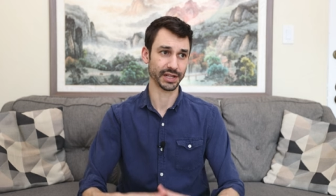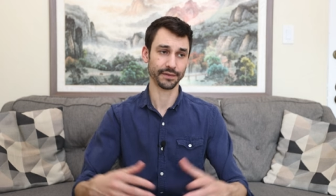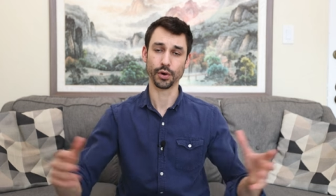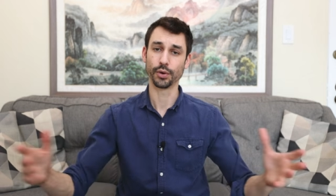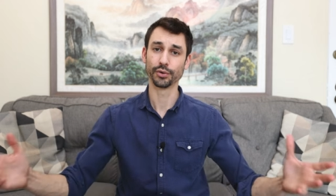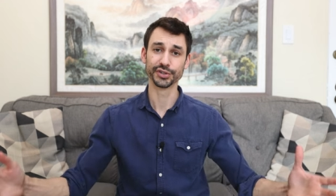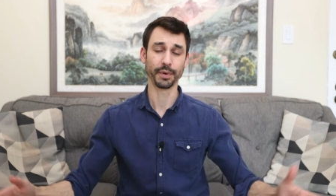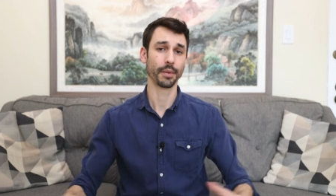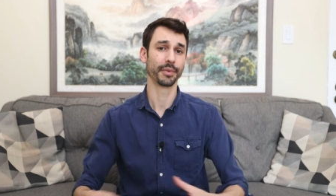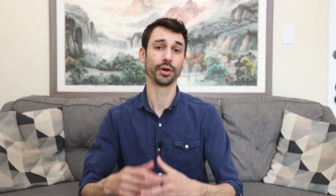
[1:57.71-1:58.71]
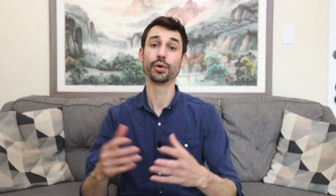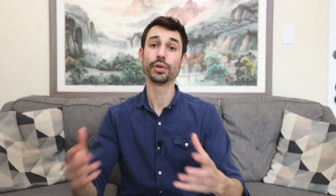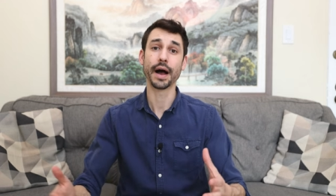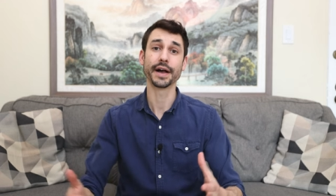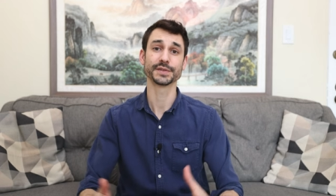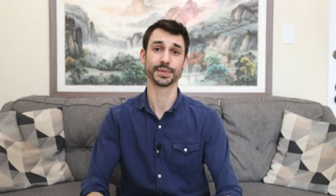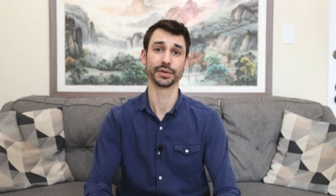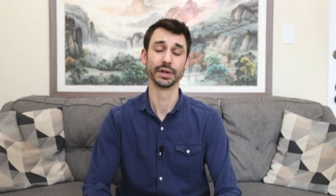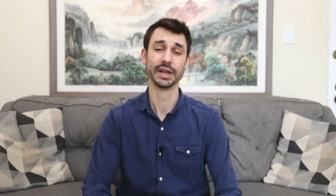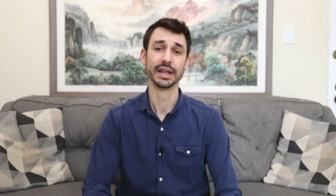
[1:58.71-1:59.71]
have a whole department, a whole
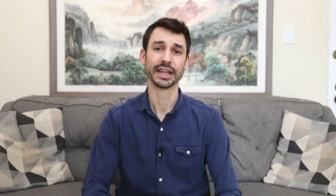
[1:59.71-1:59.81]
hospital,